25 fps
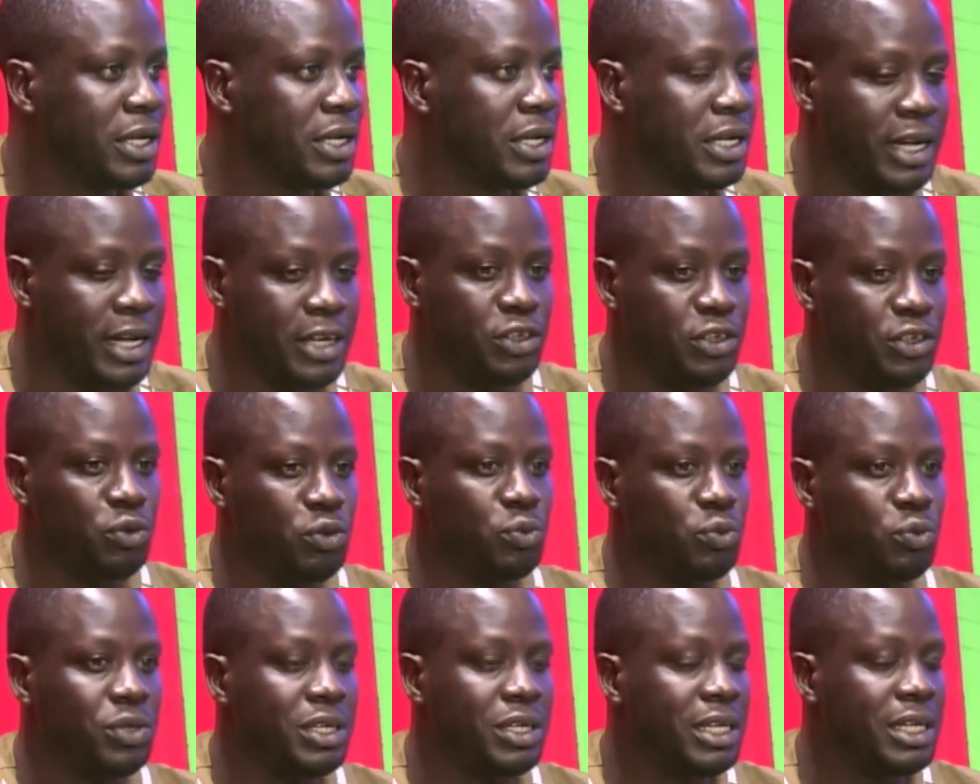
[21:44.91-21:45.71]
That is
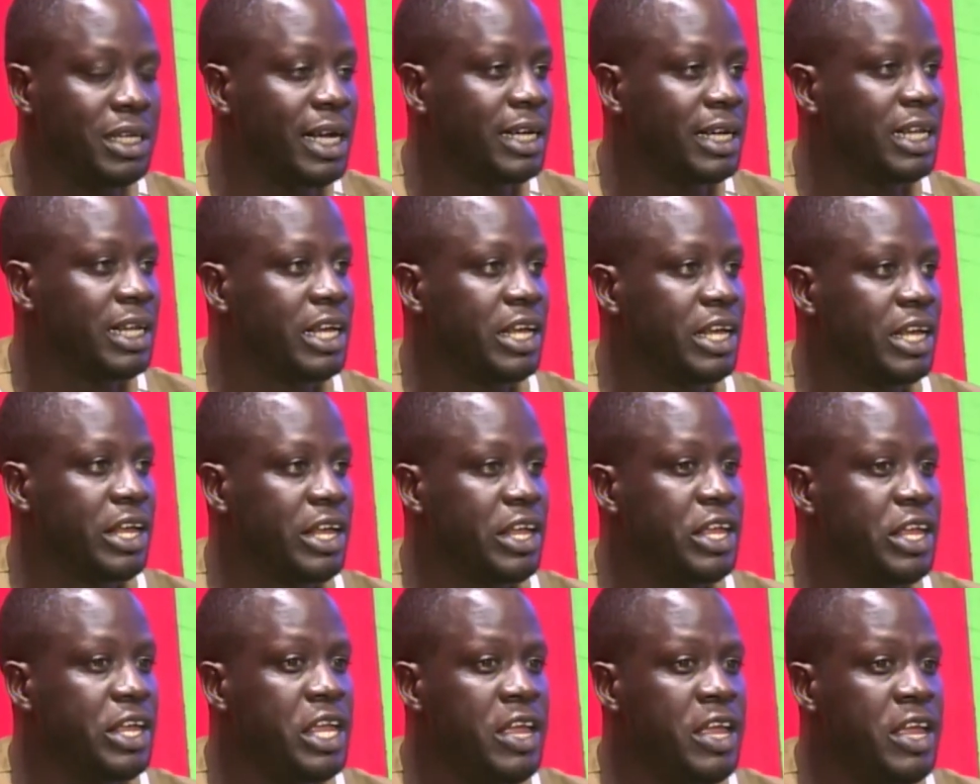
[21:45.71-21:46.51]
to say that
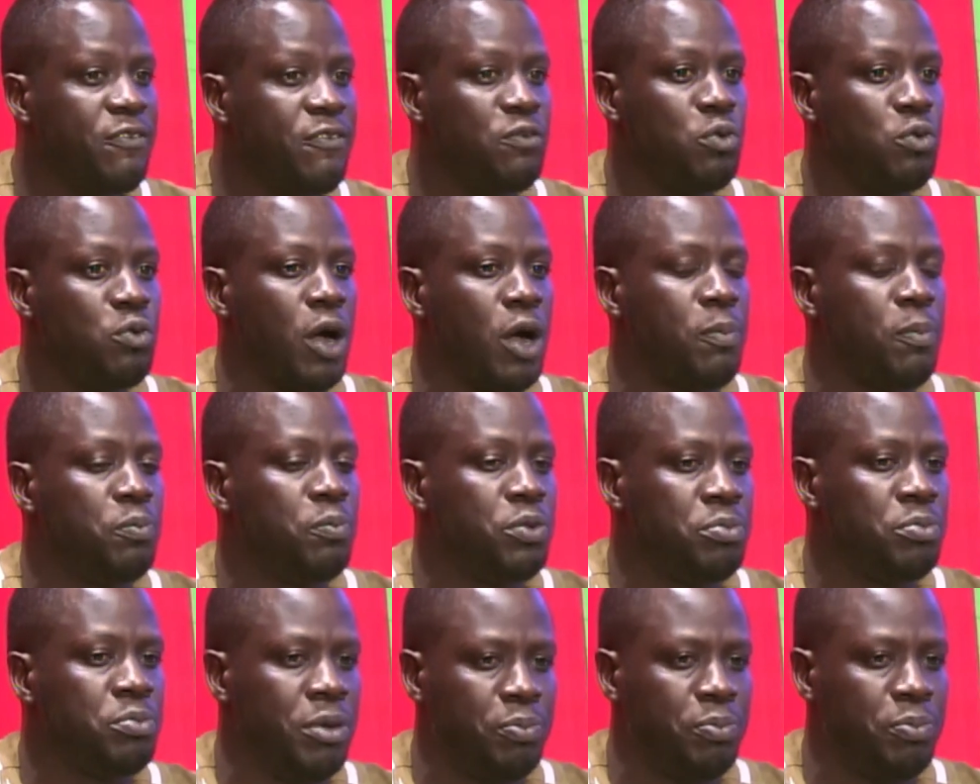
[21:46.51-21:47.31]
if you are
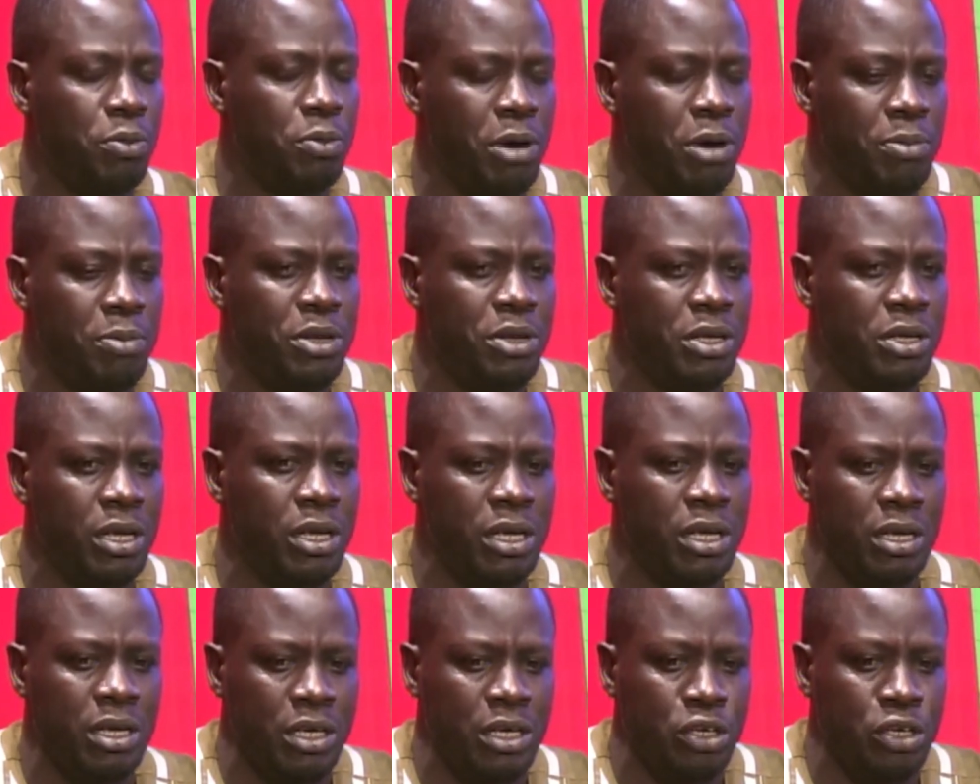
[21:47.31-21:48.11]
probably
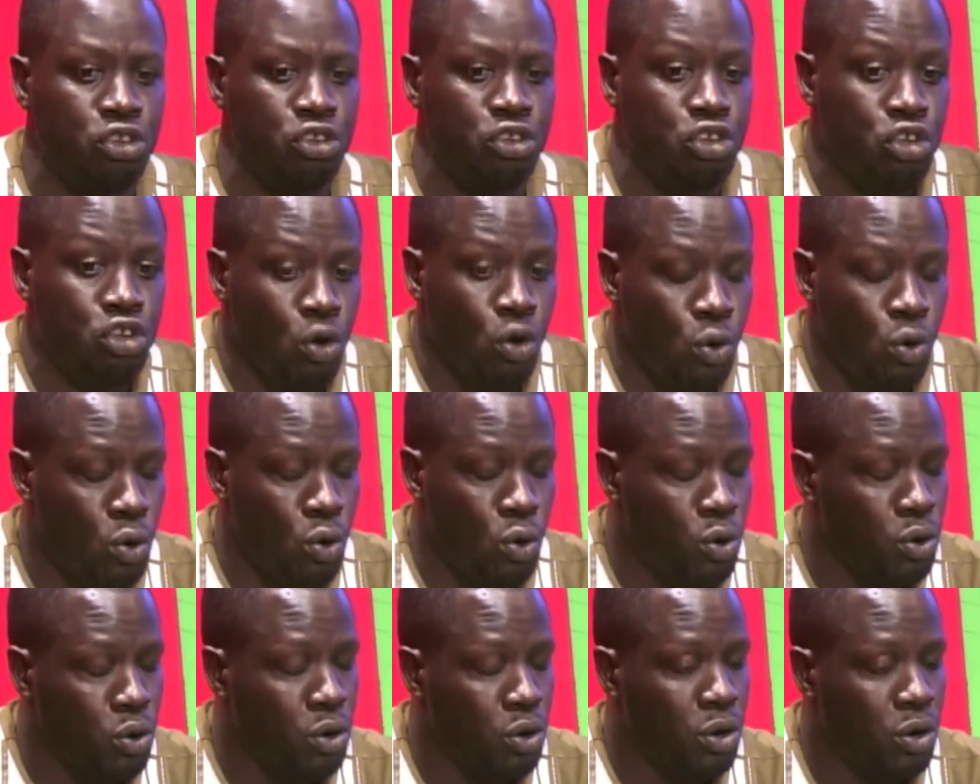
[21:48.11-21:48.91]
a GO
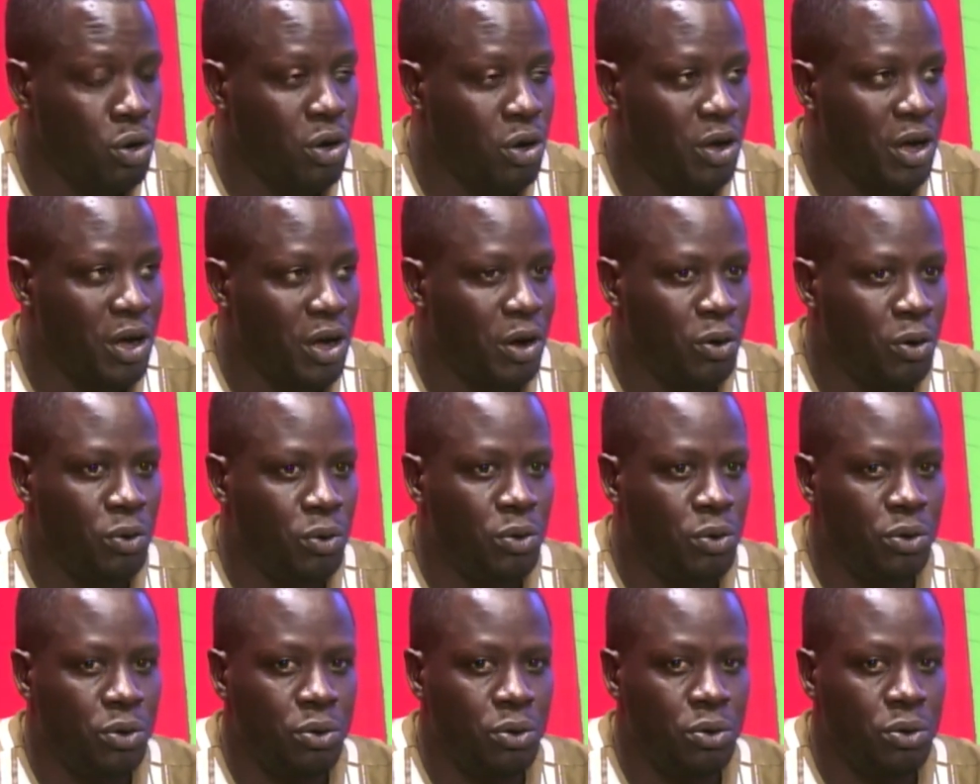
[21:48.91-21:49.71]

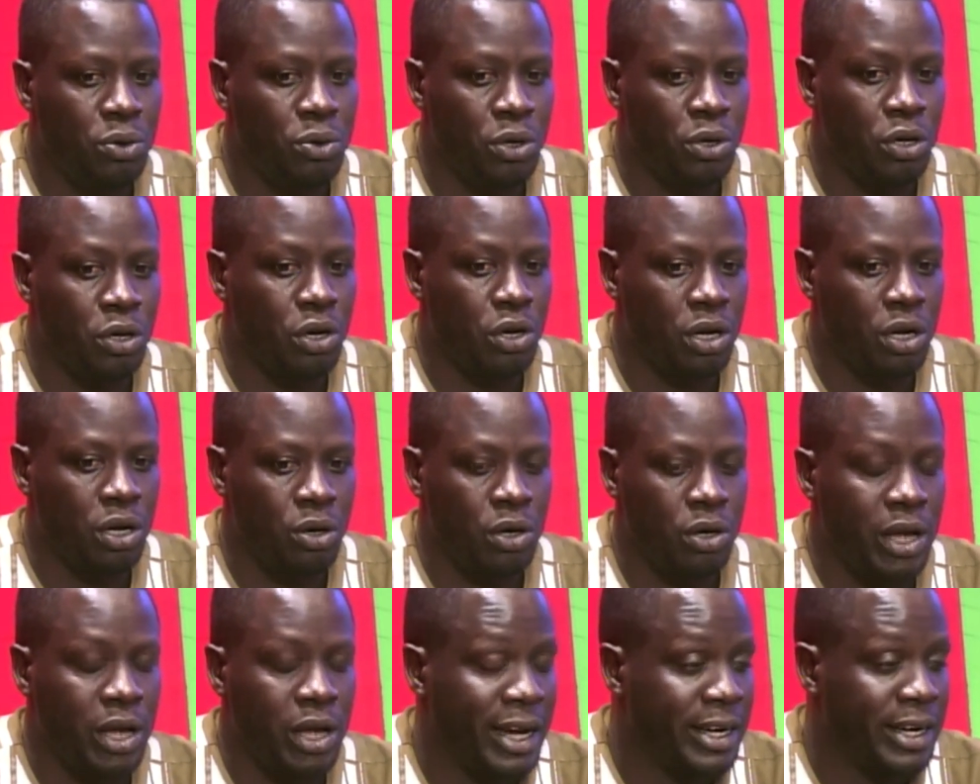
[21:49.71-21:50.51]
or
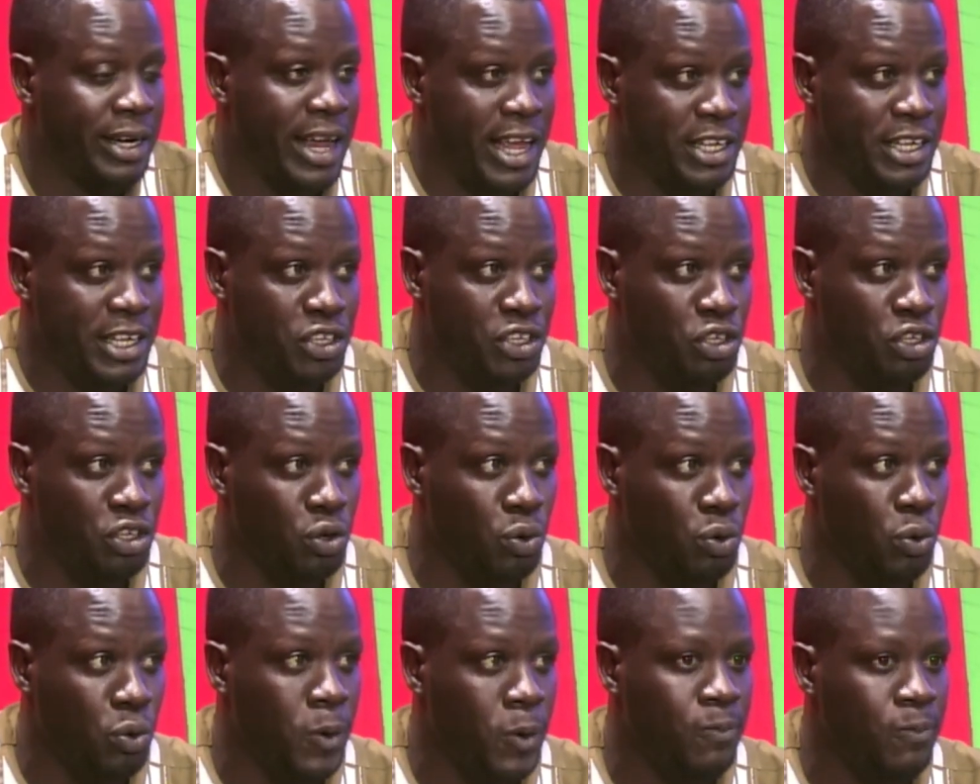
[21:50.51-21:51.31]
an
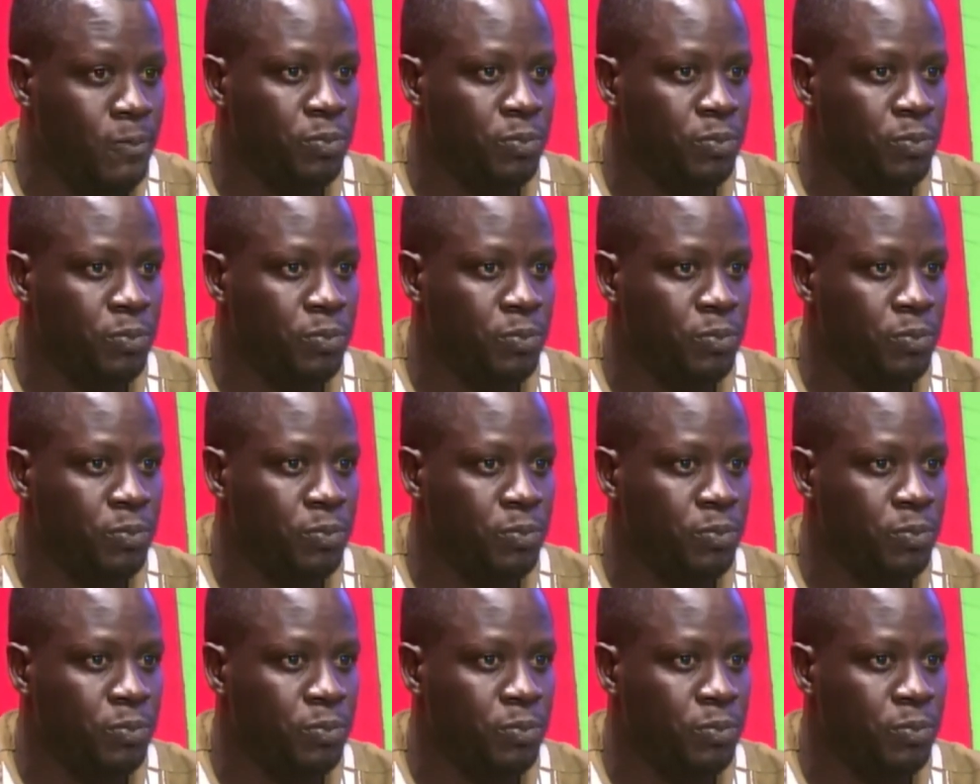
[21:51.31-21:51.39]
SDO,